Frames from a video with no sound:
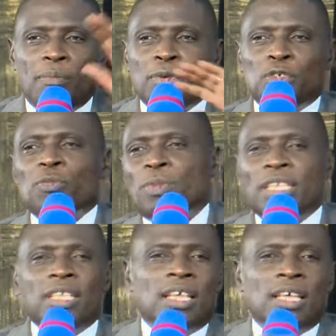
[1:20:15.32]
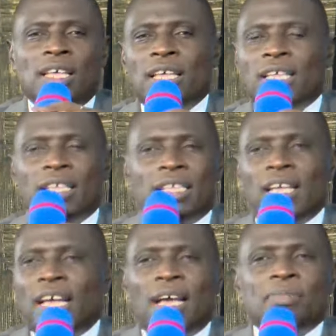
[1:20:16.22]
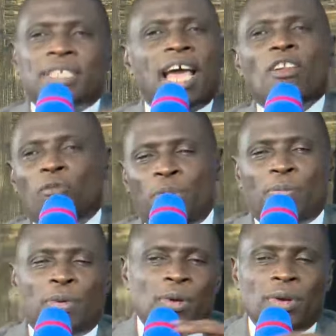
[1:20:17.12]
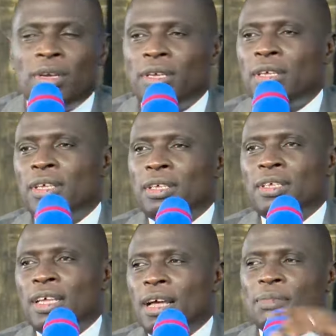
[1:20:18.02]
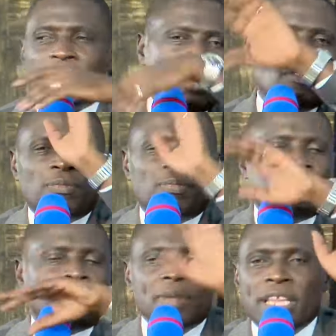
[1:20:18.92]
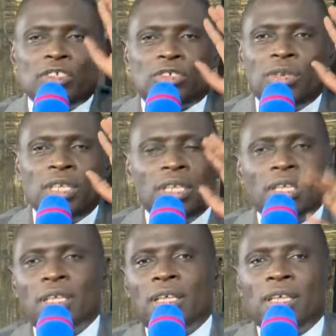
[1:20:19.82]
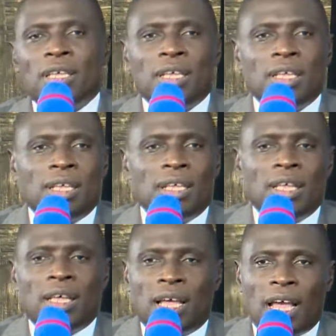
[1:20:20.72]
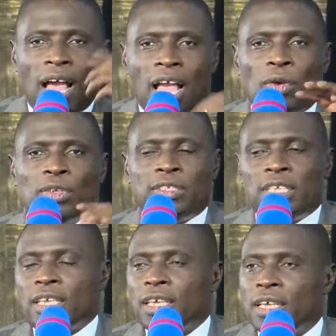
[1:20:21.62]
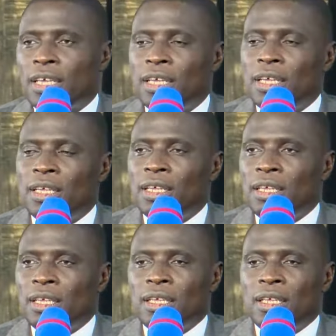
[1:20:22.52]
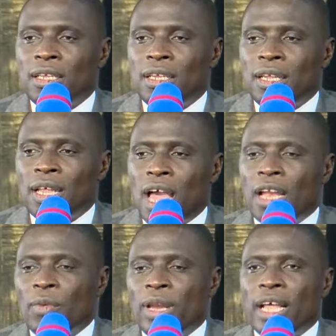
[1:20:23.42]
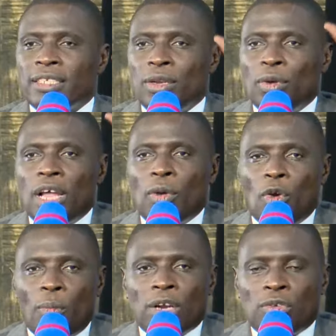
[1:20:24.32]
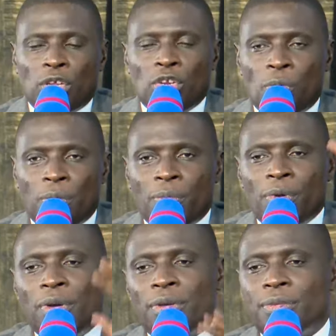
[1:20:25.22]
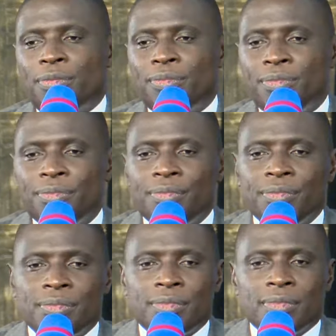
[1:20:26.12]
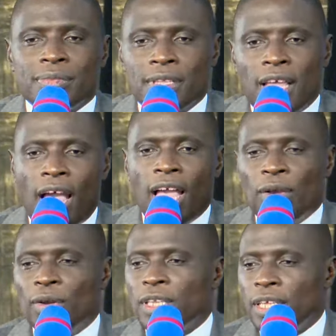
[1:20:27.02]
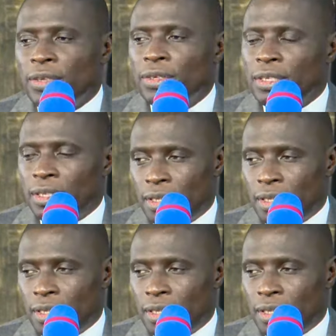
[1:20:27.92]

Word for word: abused me I'm tired of people I'm tired of ministry I got sick And when I said, God, I'll go back to heal your people. I got healed.